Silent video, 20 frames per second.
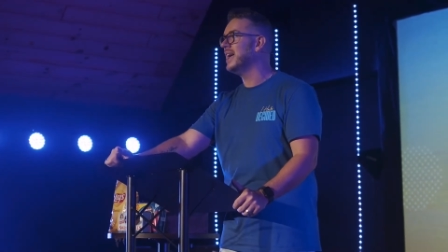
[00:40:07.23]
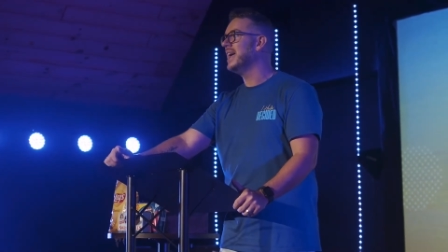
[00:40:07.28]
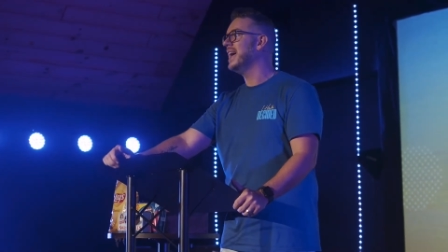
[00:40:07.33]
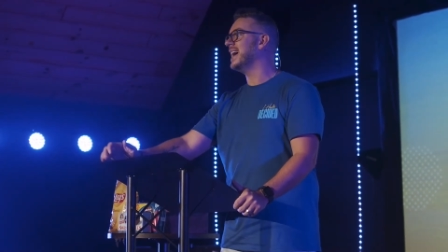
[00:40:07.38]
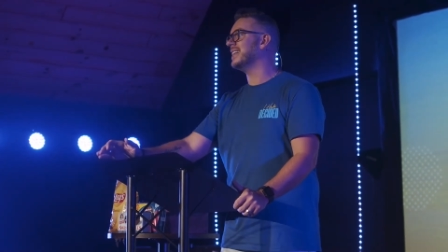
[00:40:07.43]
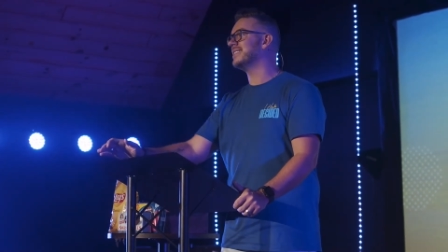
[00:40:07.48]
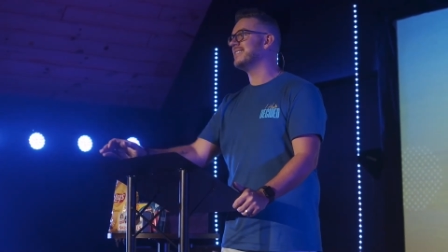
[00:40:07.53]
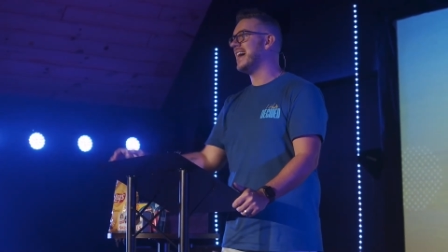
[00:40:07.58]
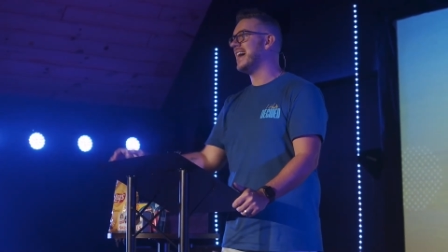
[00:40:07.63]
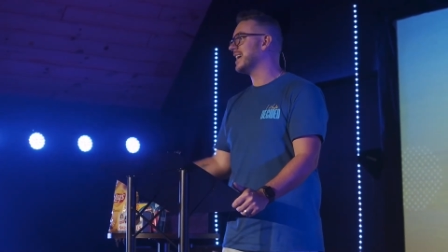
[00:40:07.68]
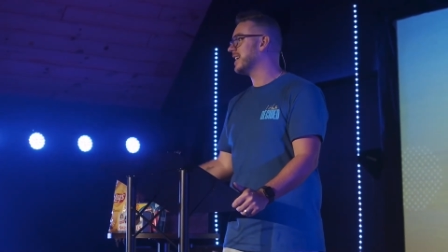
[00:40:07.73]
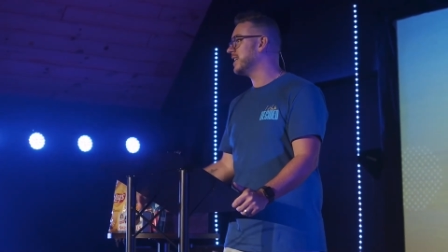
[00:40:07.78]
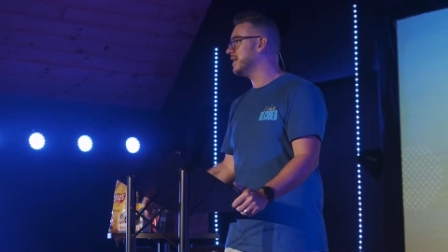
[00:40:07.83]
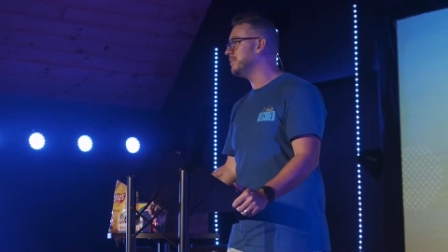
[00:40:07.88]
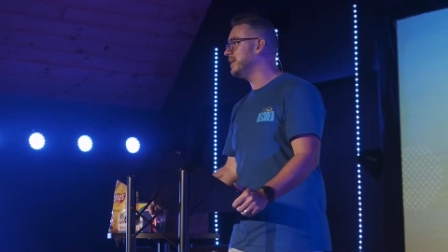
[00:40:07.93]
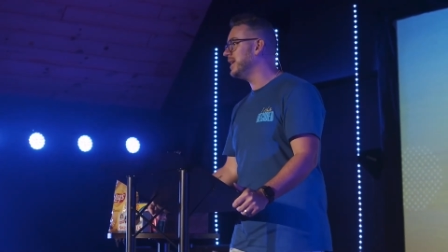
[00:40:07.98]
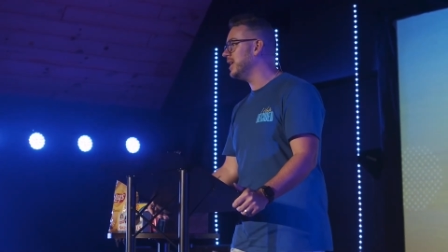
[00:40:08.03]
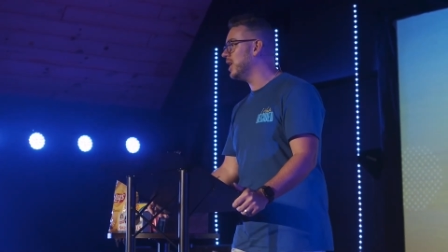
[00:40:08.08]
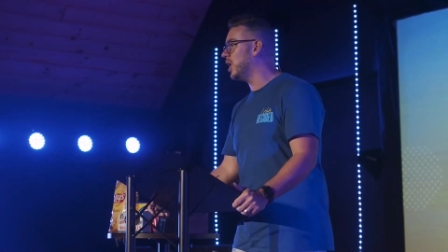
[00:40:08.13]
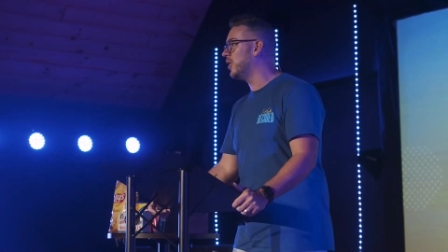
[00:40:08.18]
it's not going to
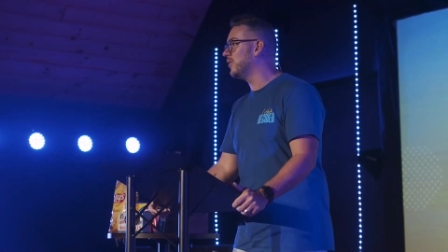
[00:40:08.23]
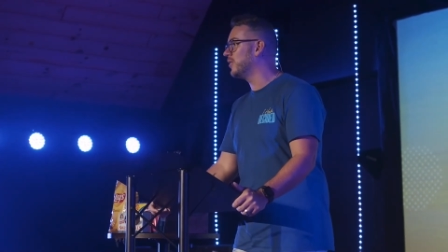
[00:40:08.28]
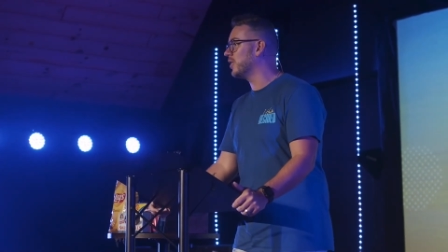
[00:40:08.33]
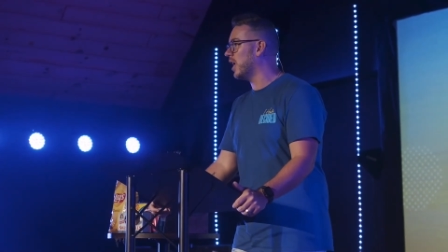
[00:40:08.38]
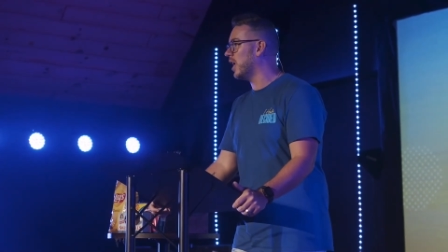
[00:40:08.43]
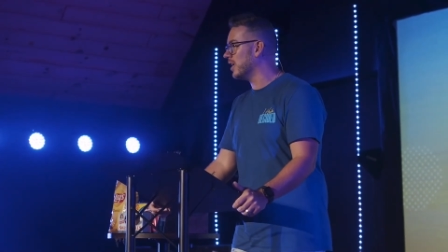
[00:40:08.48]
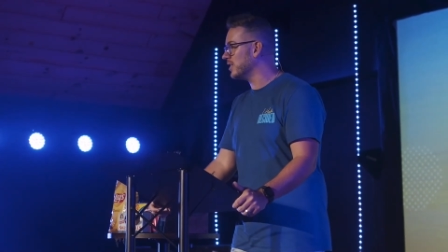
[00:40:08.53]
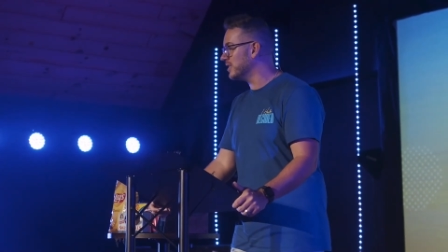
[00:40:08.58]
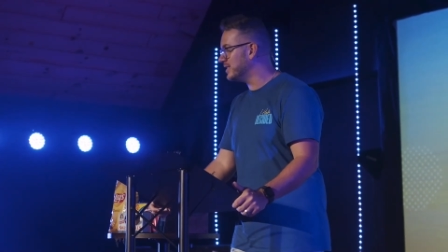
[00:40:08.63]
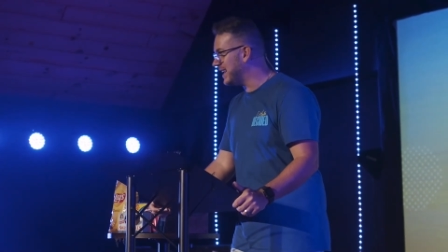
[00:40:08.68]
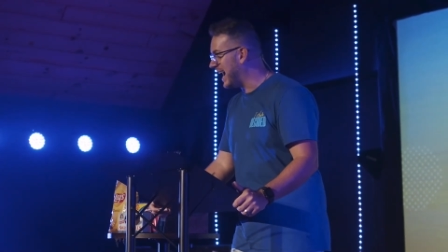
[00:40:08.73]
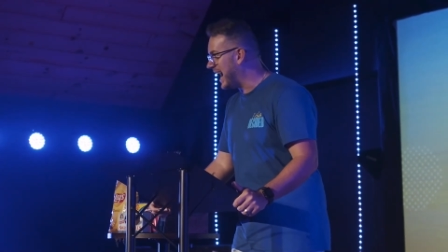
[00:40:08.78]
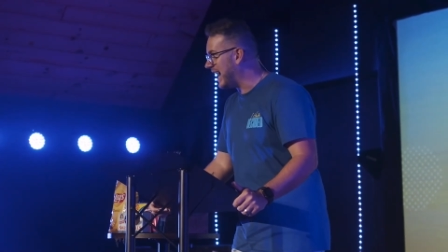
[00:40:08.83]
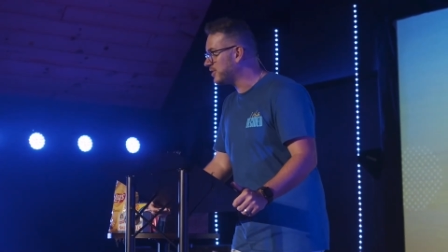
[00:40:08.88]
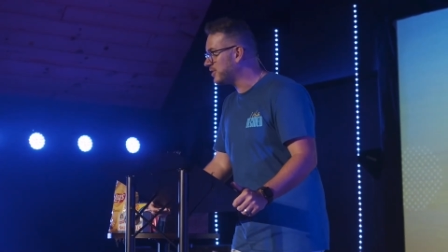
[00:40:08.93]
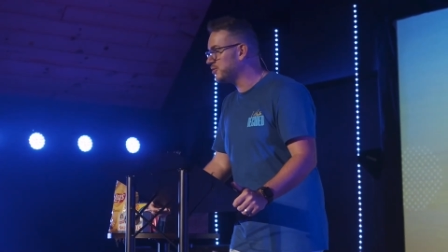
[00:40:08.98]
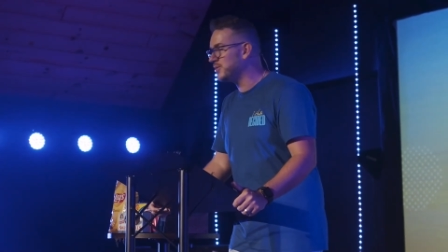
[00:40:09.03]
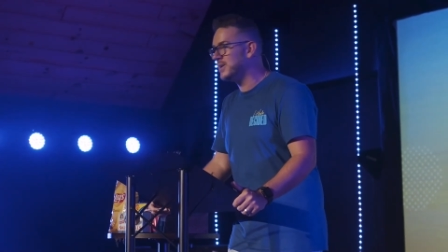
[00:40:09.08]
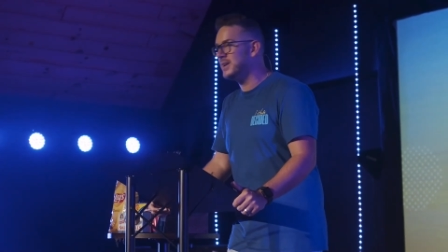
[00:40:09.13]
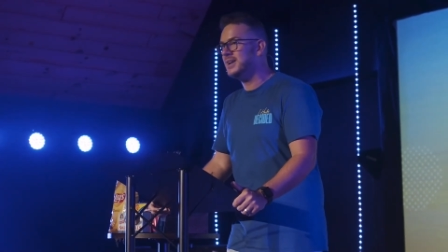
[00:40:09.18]
be over our
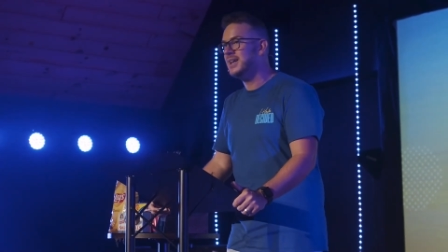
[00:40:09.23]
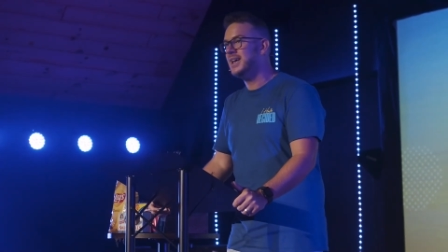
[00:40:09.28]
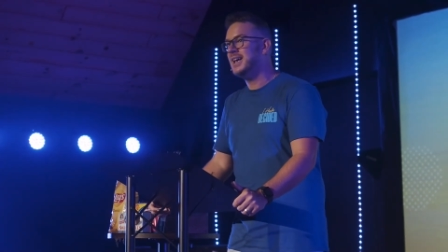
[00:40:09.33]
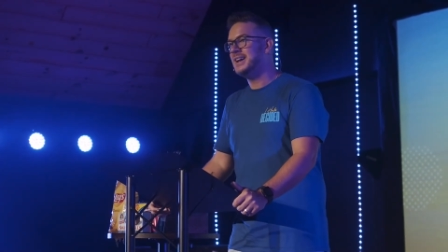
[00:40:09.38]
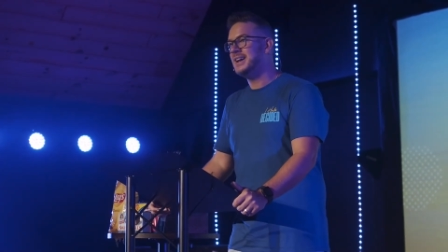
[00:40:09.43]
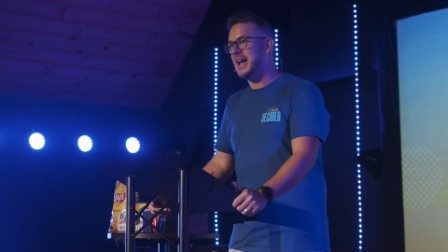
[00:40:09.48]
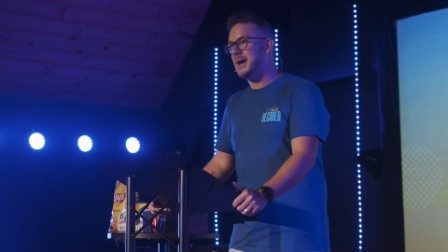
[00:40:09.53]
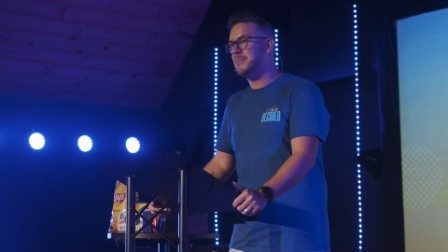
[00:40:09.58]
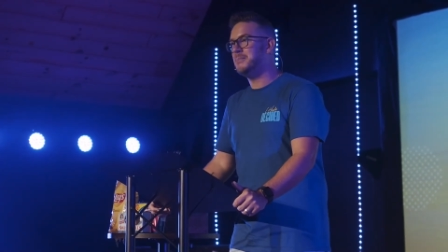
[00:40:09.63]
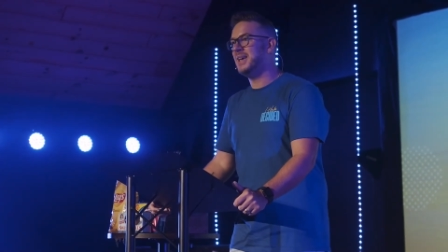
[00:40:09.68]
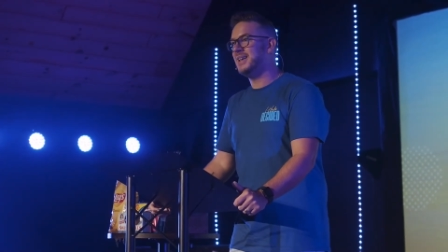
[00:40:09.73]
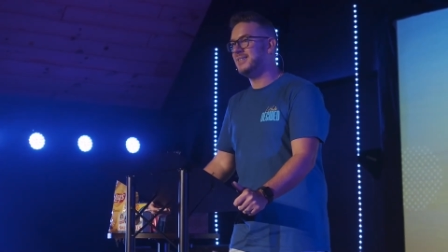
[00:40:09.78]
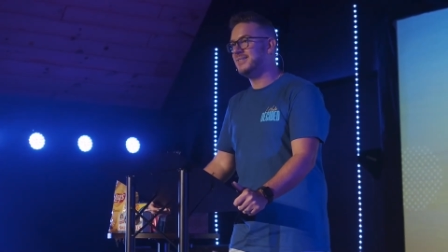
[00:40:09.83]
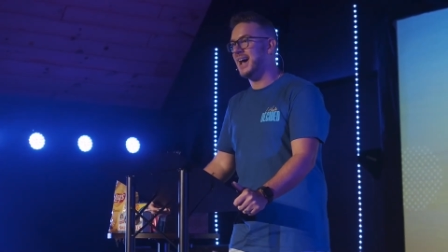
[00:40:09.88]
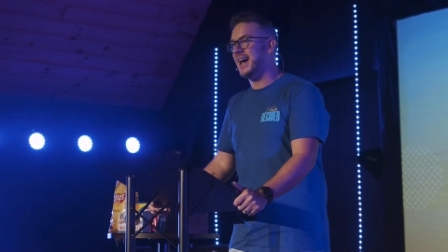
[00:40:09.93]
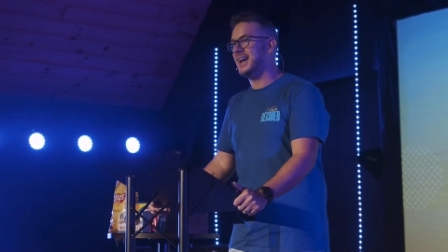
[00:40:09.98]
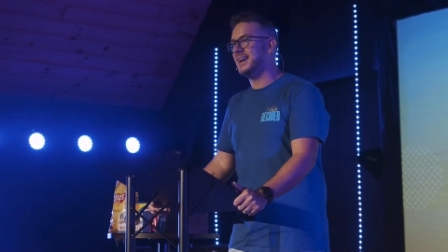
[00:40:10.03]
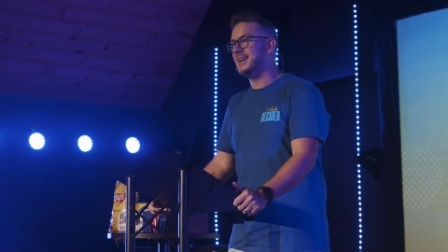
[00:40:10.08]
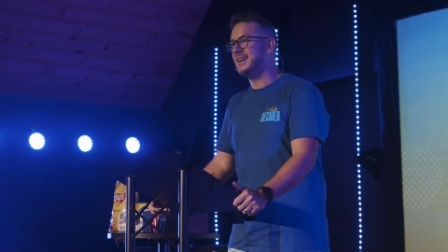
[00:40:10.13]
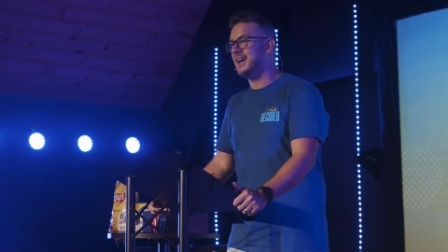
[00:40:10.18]
doctrine not being
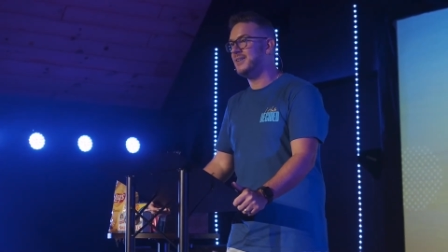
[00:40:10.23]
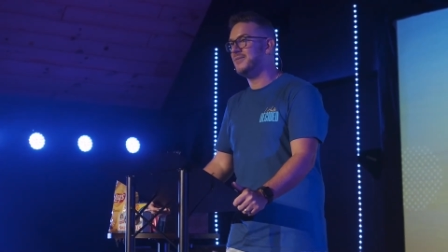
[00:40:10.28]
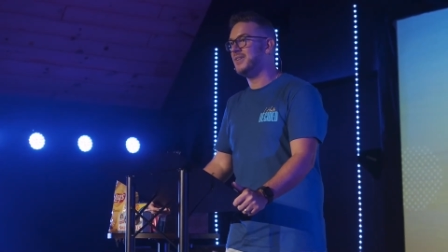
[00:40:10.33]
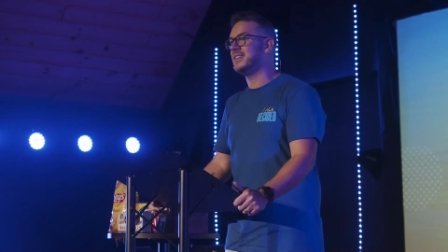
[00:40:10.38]
tight enough,